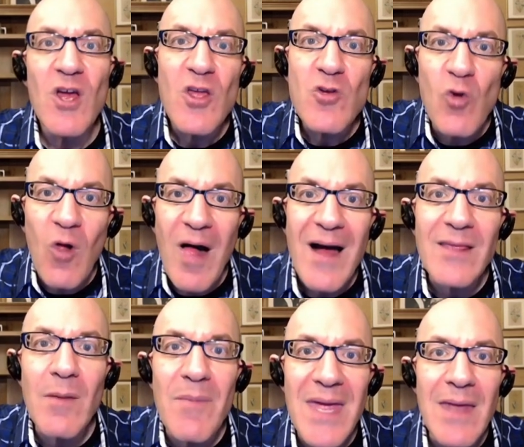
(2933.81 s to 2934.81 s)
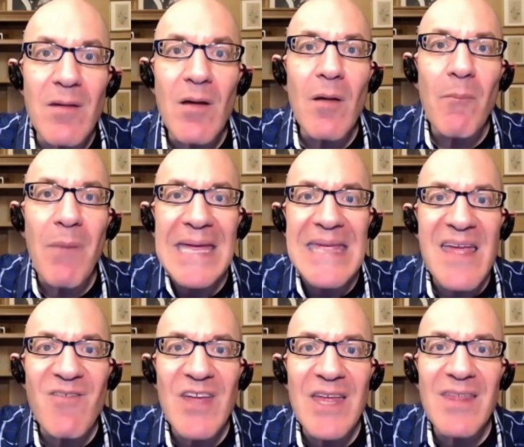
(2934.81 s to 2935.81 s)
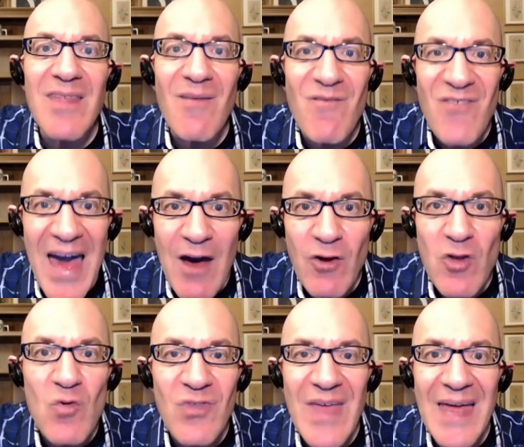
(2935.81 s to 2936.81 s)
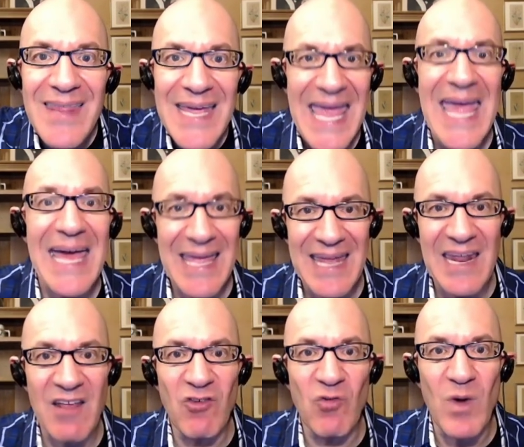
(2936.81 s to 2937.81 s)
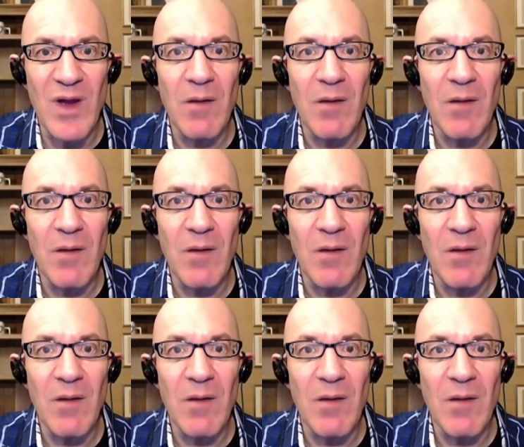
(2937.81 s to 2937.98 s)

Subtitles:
You lock them in by giving them value that they can't get elsewhere.